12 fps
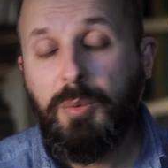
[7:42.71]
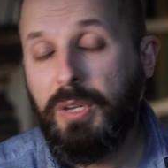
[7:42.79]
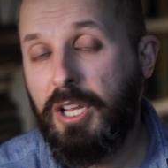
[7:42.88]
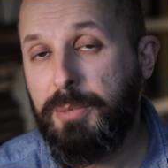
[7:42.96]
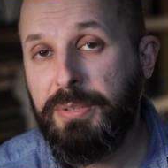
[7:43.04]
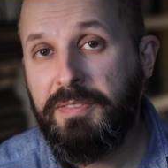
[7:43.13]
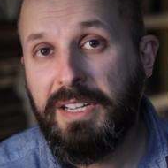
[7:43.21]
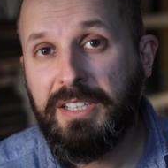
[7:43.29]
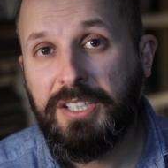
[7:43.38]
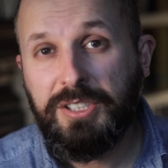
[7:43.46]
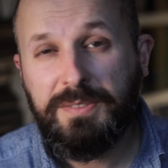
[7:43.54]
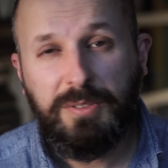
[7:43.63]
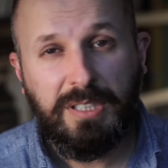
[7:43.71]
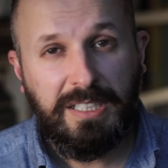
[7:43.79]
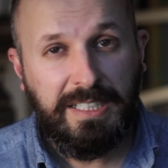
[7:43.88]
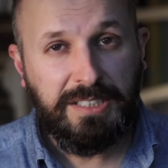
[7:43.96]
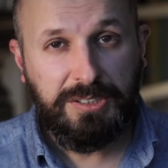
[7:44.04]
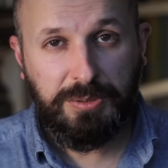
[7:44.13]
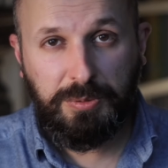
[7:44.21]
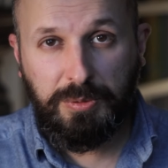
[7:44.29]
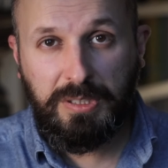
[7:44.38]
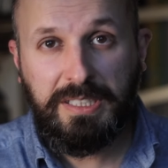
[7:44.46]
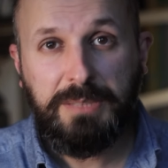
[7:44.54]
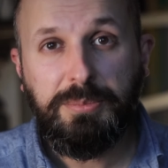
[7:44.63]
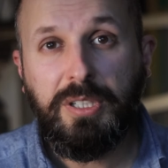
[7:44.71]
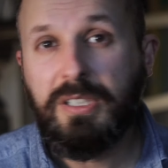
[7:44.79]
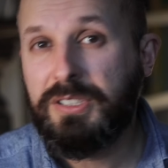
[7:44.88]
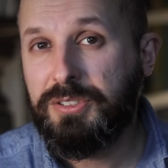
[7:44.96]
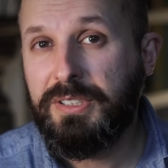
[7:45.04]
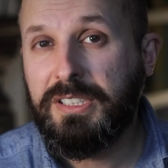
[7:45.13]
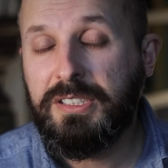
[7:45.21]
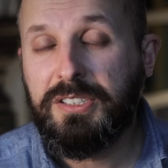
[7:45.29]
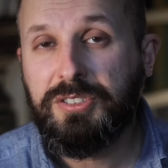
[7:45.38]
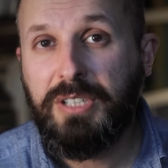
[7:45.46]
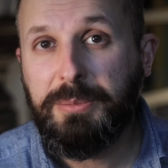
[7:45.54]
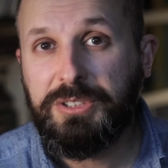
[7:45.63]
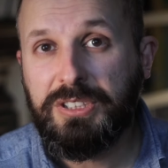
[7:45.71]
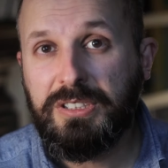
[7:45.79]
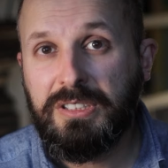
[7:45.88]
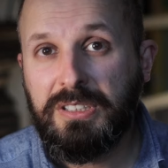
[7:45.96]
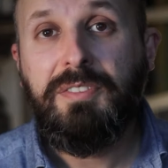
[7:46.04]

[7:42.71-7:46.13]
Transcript: Well, I hope you found that useful. The links to all of these products are in the description.